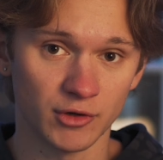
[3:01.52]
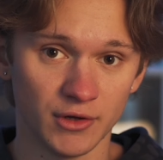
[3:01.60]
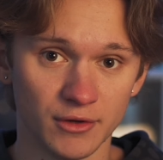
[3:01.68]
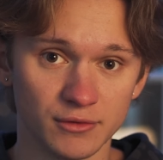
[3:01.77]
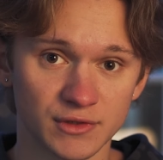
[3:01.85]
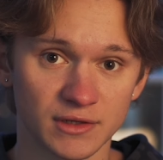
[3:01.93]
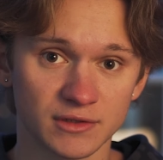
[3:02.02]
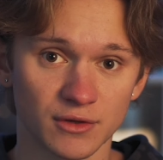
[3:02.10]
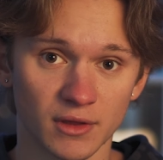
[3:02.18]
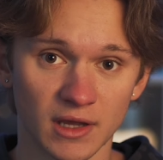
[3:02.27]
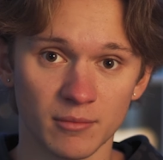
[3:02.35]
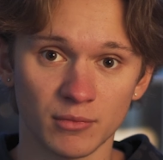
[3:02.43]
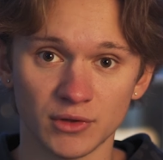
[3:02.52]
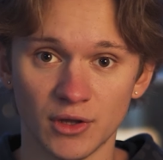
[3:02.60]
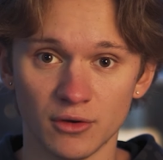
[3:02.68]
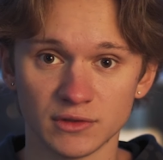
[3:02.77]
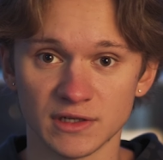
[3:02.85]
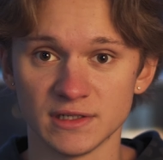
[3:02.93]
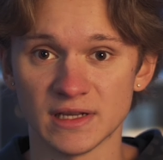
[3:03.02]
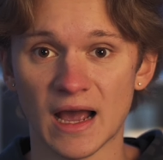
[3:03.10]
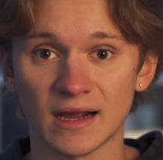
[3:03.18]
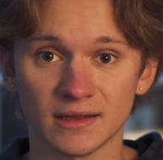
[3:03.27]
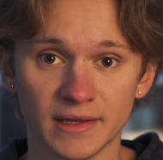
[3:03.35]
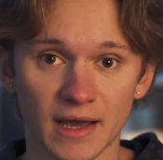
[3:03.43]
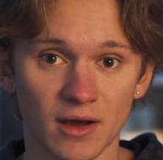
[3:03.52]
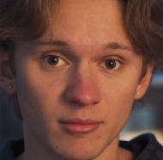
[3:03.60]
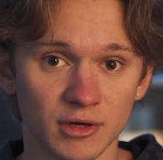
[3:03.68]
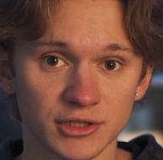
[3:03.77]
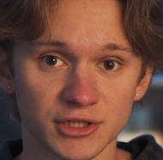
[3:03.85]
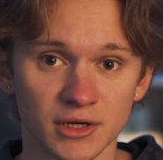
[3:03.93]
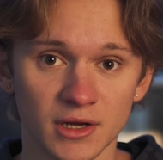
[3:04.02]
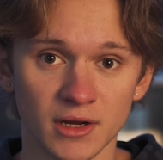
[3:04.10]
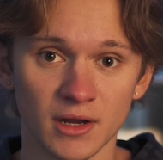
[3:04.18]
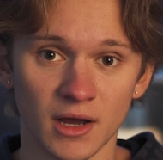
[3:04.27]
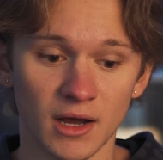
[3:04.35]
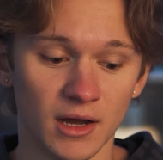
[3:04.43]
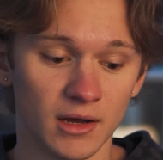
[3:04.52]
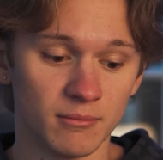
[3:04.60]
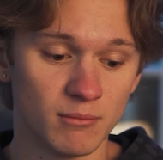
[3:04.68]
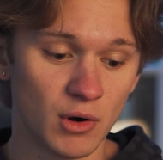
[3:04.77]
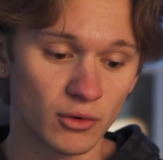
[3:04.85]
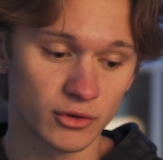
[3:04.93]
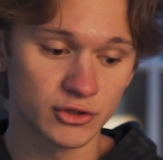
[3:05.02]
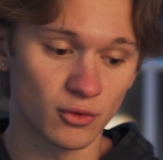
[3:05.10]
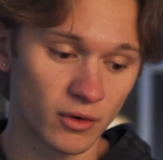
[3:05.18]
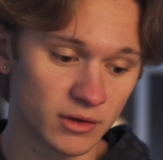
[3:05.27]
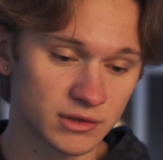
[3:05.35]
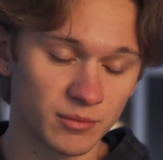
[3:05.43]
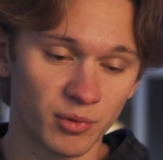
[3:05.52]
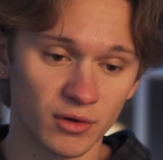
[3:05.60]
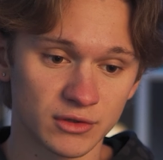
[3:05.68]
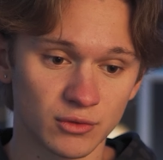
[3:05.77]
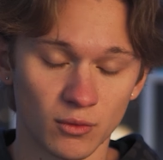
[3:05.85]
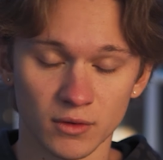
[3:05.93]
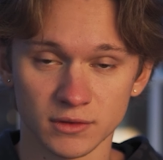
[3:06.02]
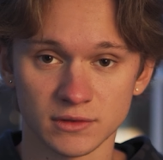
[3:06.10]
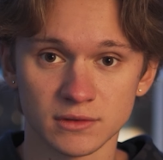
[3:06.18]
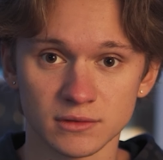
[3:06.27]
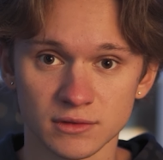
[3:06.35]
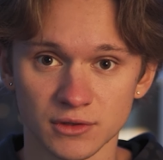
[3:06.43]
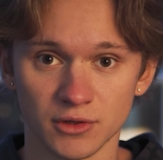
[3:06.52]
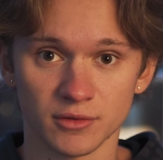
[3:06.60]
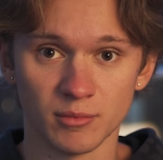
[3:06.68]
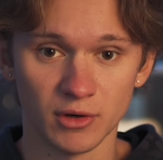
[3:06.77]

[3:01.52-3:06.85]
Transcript: you're using, so the gimbal knows exactly how much motor torque to put towards certain